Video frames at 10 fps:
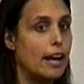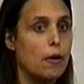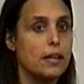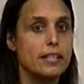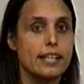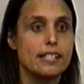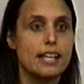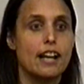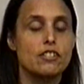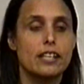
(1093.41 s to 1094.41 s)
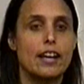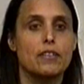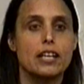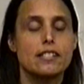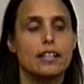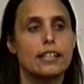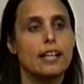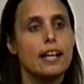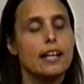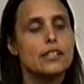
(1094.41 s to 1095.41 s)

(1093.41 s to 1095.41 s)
now, actually, to advocate for that.